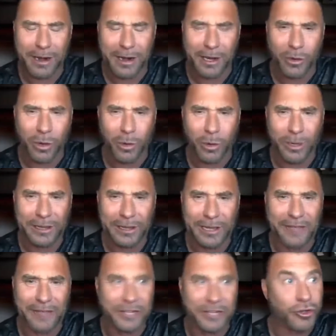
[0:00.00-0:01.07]
where we
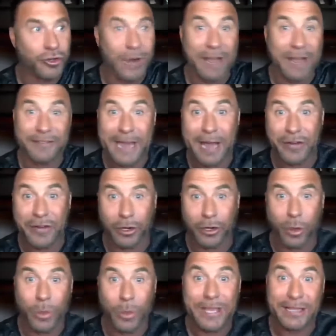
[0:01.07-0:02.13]
lived and drive down here on the
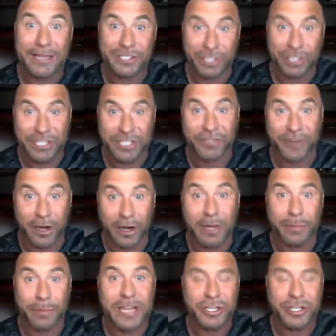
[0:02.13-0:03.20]
weekends to this very
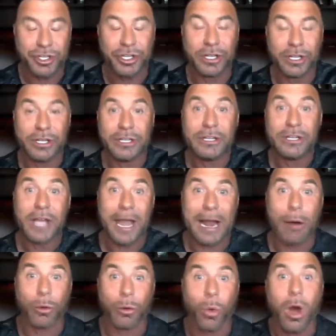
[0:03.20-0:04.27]
beach. And I would
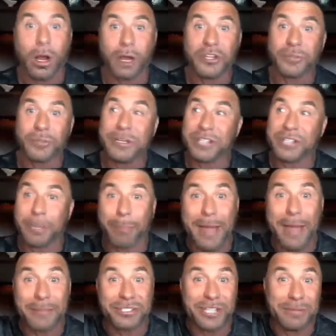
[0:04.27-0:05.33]
walk on this beach and say, babe,
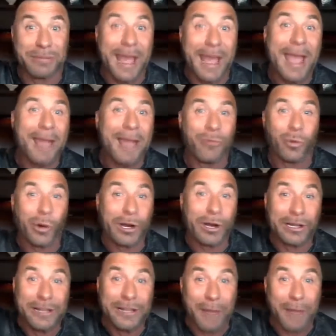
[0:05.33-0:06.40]
someday we're going to
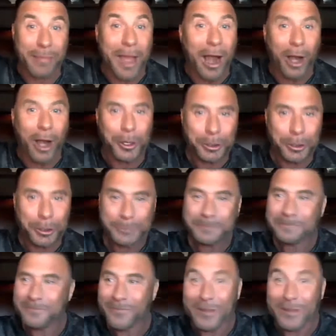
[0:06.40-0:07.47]
live up there,
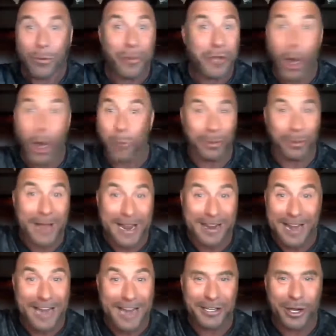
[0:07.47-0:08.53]
with no plan on how
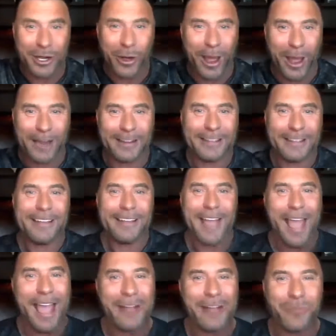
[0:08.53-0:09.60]
to do it.
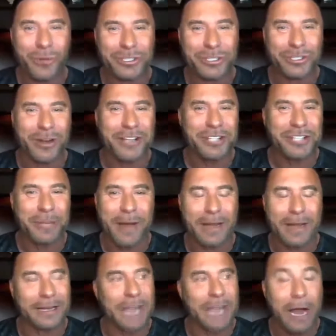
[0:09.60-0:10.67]
And what's crazy about it
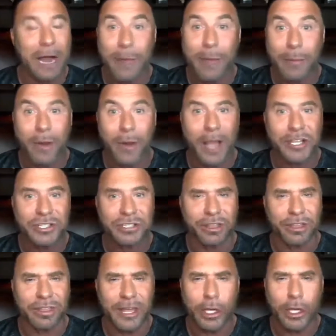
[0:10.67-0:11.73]
is I remember I used to
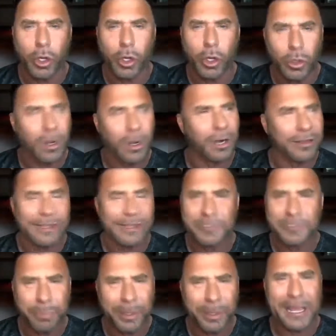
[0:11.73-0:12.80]
think, who are these
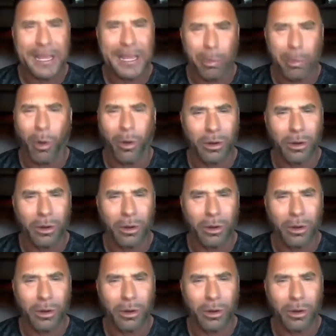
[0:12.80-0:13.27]
people